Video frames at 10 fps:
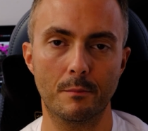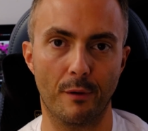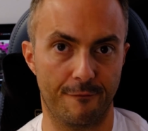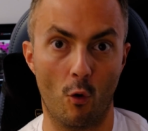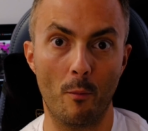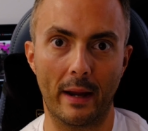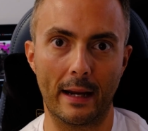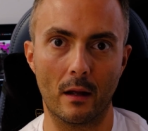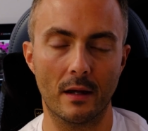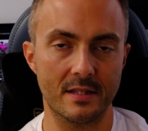
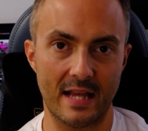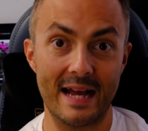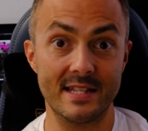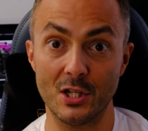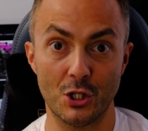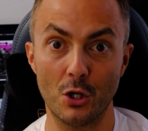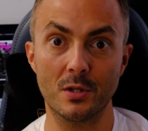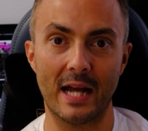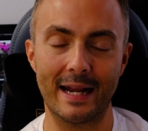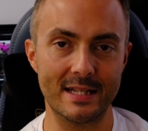performing as it
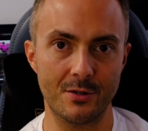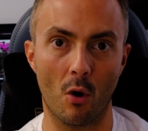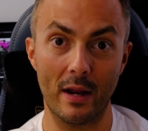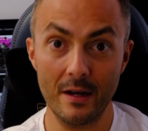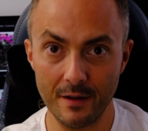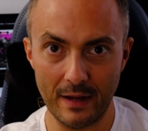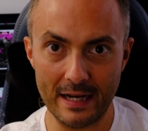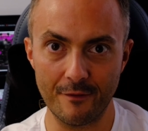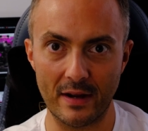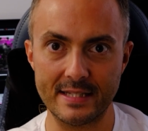should, and it's not
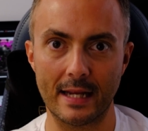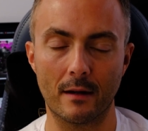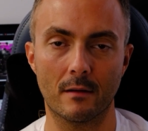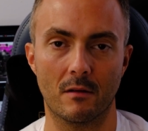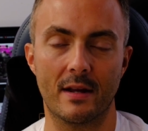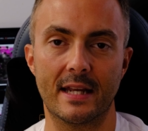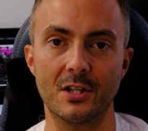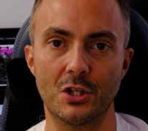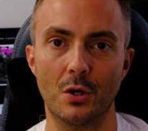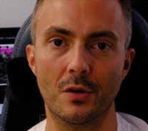innovating like
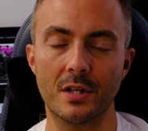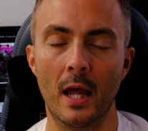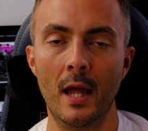it should.